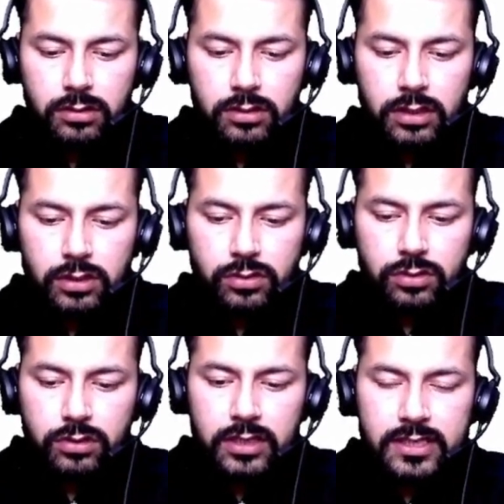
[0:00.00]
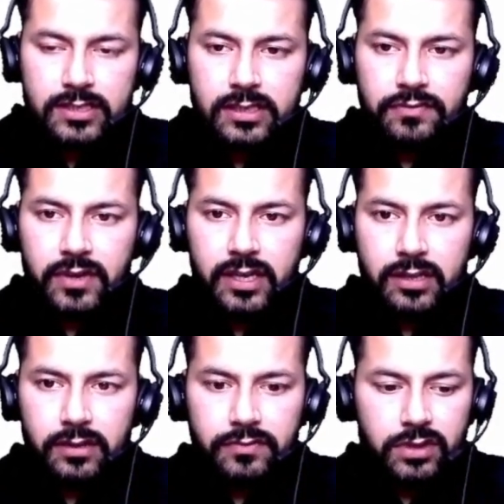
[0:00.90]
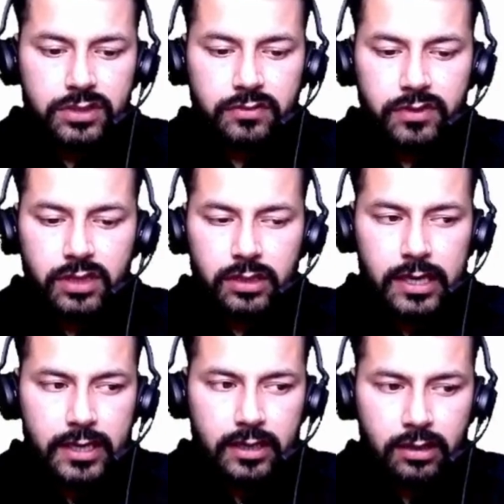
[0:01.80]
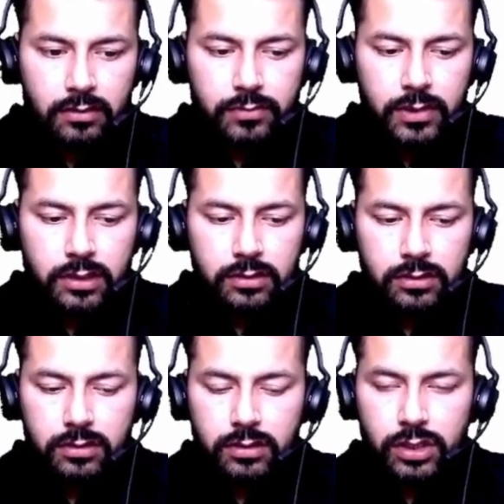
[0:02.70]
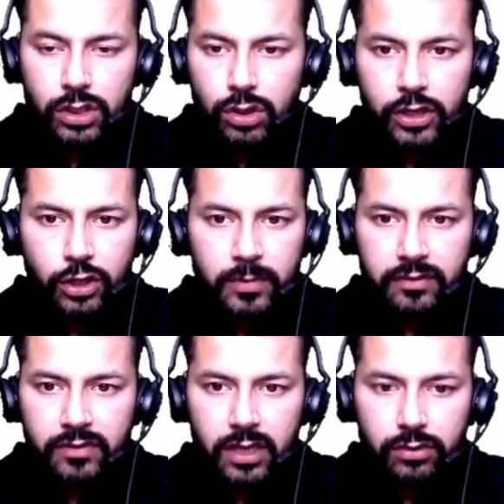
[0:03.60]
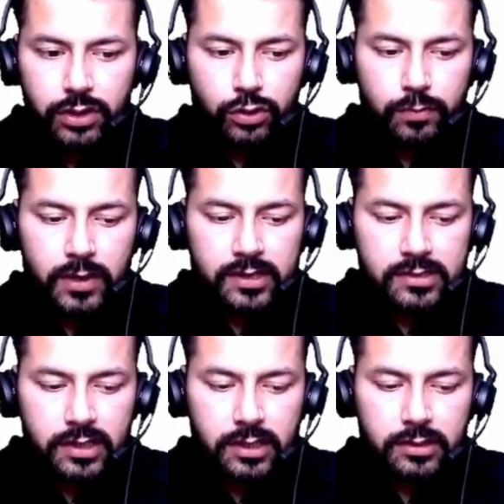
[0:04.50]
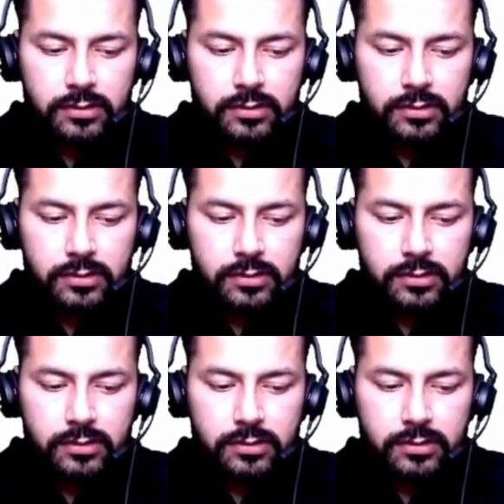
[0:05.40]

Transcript: Now let's define the function with get number. No argument we are going to pass here.